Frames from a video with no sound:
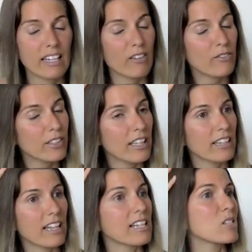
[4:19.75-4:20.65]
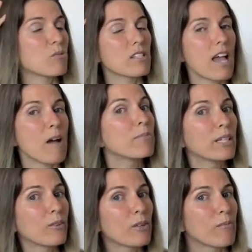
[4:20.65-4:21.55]
And I feel like that's what's
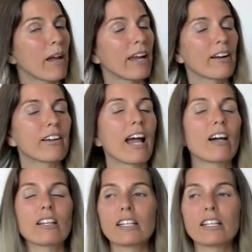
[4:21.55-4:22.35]
happening with my hair now.